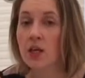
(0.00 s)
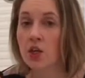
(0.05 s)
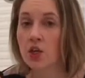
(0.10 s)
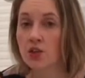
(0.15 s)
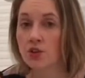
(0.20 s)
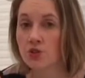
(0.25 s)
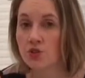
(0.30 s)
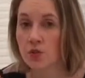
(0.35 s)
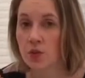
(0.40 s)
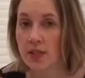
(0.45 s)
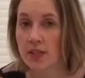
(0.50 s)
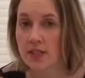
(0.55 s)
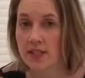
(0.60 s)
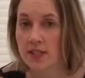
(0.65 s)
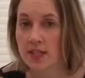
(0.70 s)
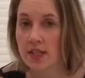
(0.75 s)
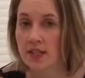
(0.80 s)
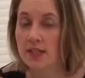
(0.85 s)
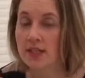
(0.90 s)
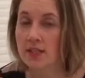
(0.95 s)

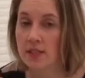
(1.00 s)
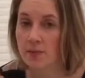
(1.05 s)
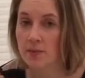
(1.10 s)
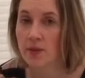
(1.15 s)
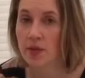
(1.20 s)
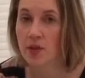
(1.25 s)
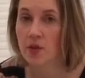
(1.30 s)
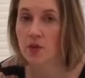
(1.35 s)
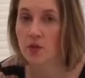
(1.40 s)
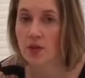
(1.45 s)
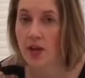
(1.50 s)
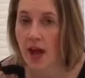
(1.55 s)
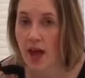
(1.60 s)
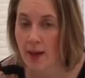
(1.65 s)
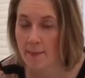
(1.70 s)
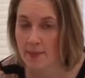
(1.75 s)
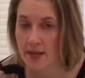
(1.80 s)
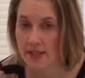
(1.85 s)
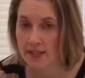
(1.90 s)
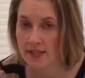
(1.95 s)
chondroitin, and something called
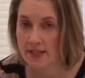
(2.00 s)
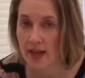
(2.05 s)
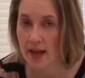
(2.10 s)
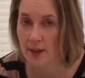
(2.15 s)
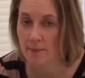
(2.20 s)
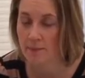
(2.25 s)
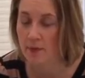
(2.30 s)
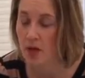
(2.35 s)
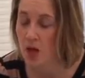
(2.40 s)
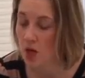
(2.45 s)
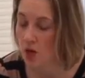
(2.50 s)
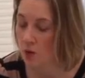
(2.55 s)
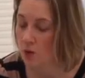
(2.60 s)
MSM,